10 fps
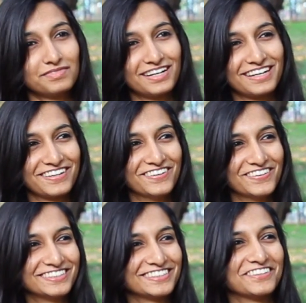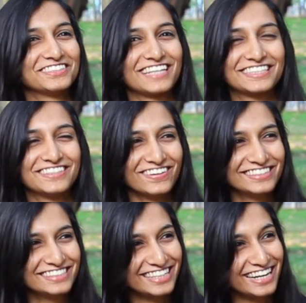My God, sounds
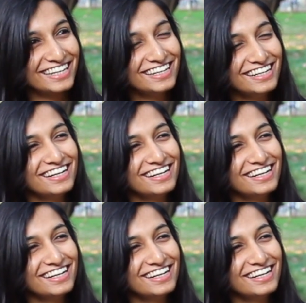exhausting.